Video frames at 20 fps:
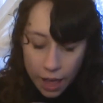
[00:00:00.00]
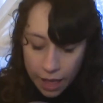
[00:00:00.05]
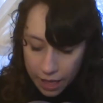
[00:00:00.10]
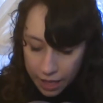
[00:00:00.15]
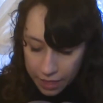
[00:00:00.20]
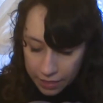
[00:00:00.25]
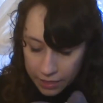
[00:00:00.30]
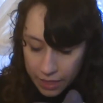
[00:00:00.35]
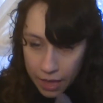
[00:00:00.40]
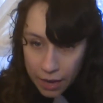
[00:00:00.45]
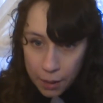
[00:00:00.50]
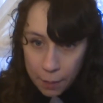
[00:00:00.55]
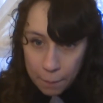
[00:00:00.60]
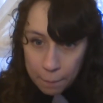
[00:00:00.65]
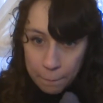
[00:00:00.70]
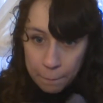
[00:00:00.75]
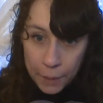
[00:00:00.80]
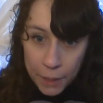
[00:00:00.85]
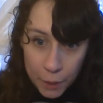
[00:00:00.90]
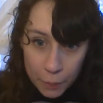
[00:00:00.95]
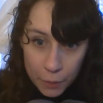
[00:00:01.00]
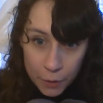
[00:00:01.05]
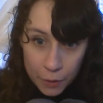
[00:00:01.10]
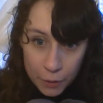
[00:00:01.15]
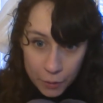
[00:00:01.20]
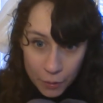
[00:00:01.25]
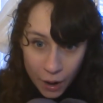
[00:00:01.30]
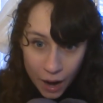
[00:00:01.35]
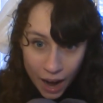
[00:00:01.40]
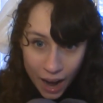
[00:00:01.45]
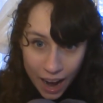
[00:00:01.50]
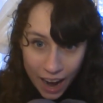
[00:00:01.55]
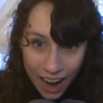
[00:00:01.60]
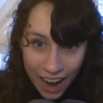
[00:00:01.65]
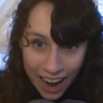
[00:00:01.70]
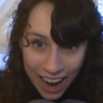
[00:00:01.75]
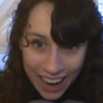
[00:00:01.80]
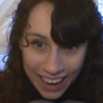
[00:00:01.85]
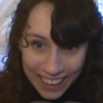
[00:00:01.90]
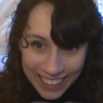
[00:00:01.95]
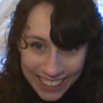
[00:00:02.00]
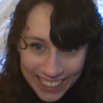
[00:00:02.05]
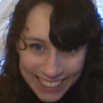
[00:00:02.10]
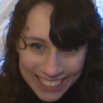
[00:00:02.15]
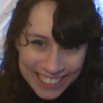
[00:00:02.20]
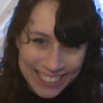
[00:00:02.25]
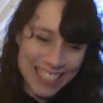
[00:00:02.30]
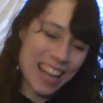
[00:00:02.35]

and then peekaboo. Good